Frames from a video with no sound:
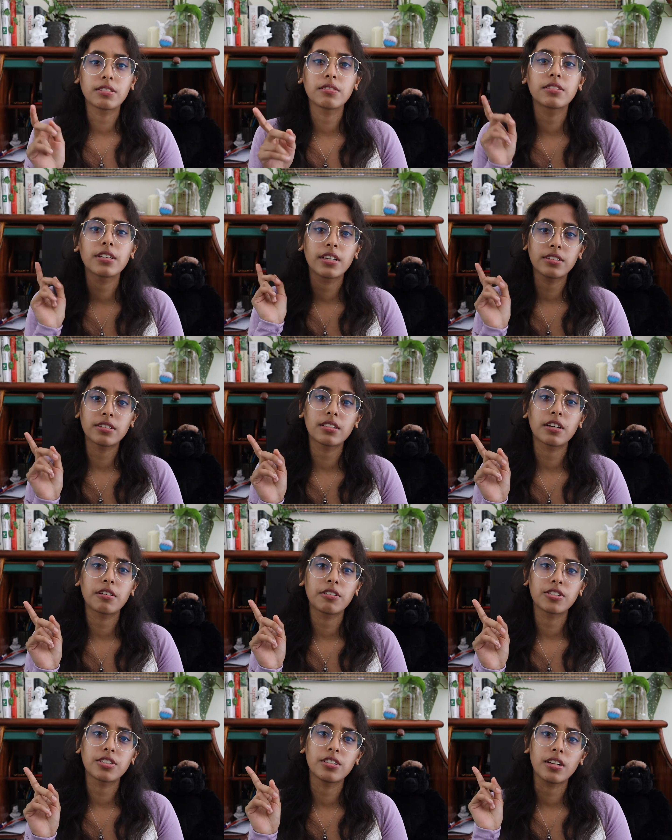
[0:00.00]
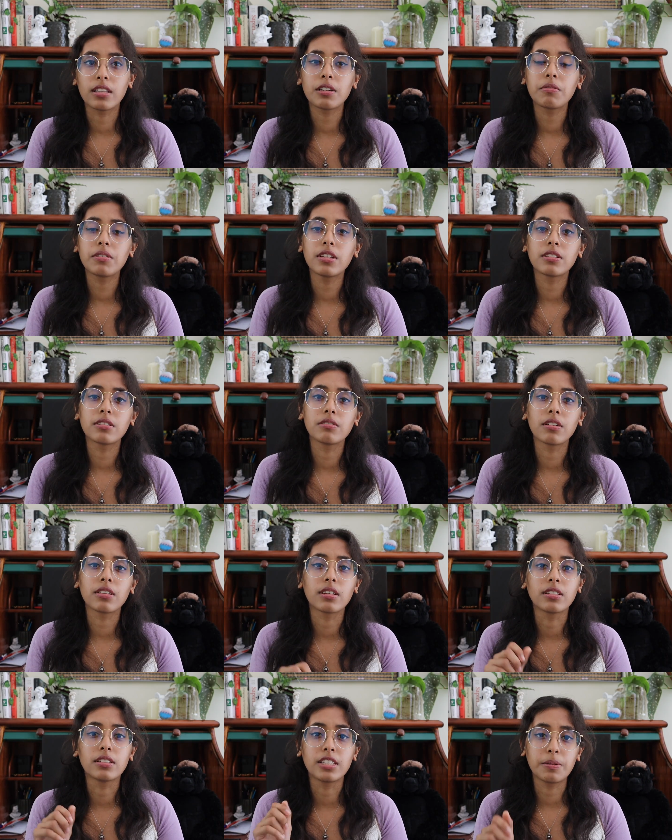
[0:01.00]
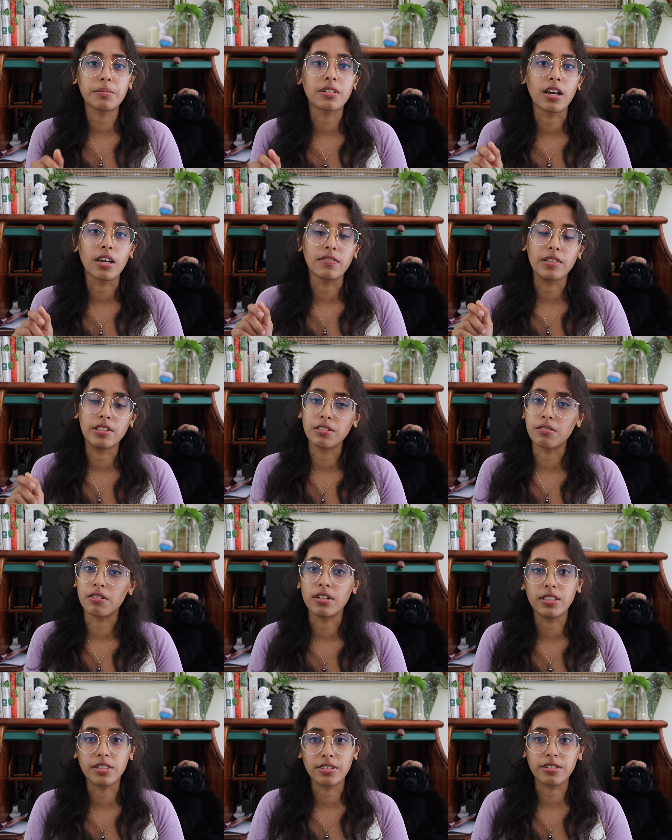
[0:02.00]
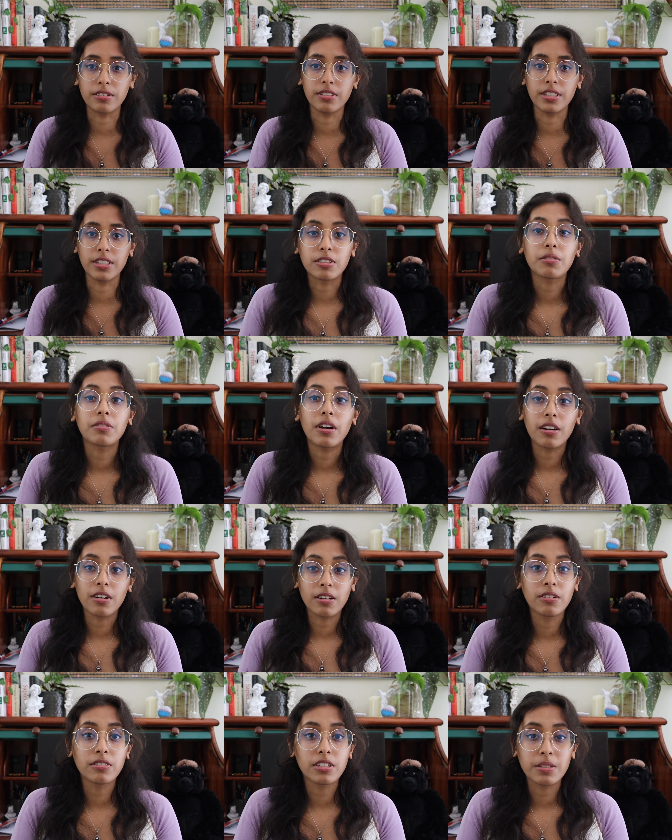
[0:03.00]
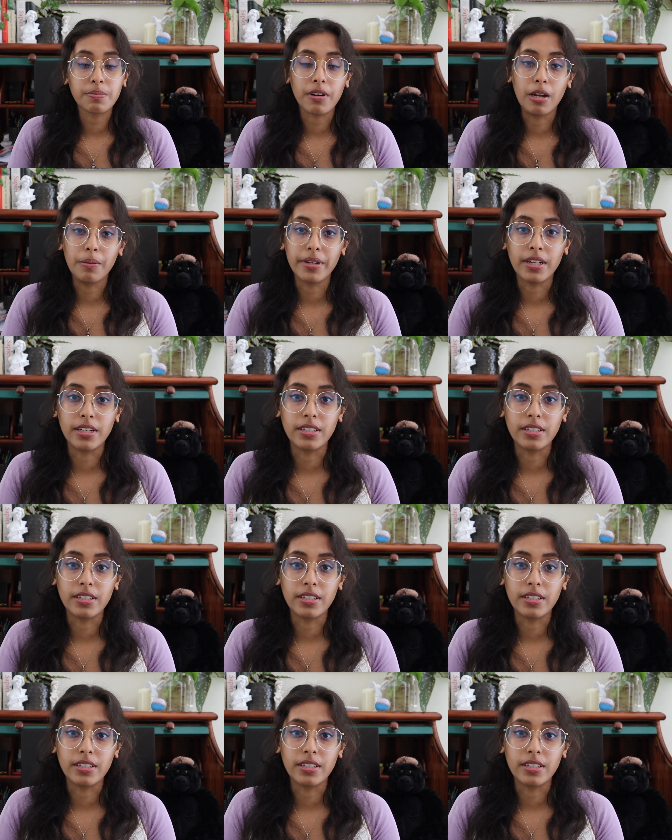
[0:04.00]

So to answer that question, I think we need to do a little deep dive into our history. So our closest primate